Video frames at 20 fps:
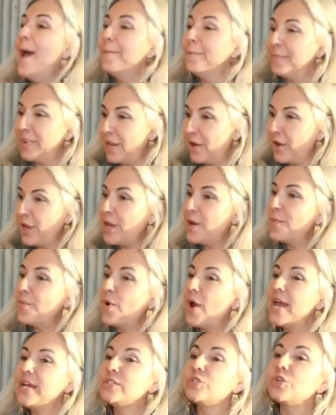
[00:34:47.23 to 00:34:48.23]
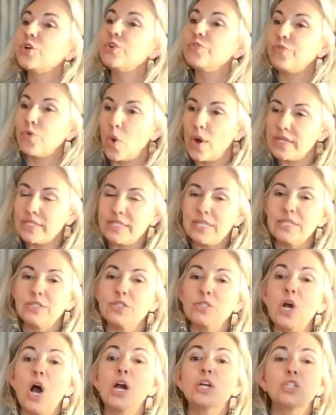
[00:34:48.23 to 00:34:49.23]
Miriam raised her voice in
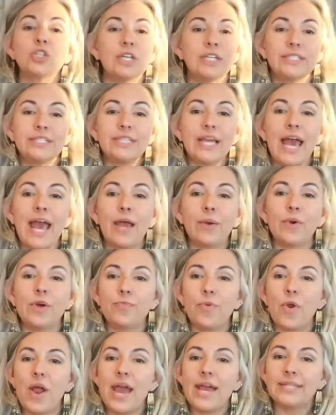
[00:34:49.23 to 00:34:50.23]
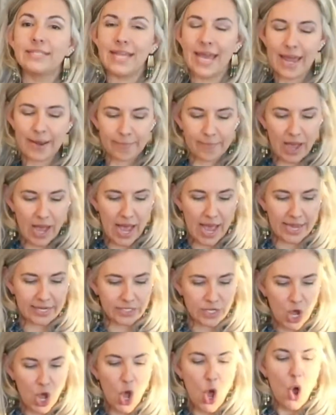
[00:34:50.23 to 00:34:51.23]
song, she sang with praise and might.
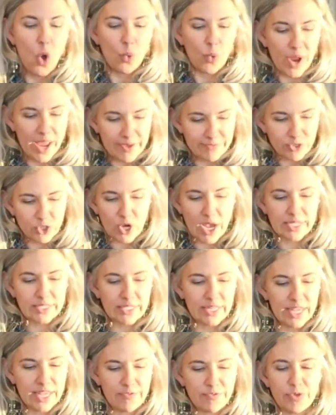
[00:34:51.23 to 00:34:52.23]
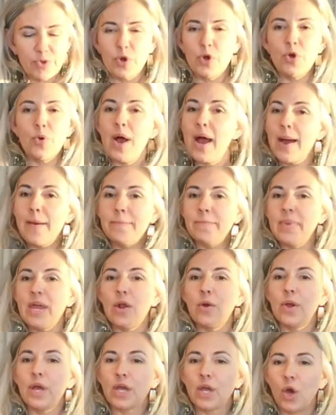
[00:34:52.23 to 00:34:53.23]
We've just lived through a
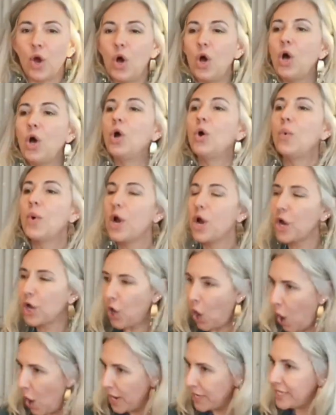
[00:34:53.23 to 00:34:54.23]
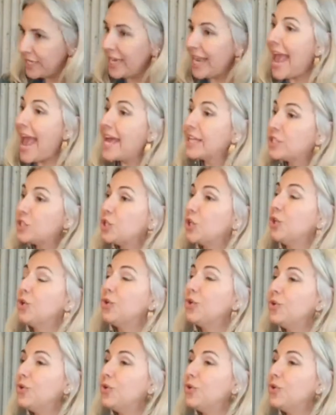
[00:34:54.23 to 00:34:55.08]
miracle, we're going to dance tonight.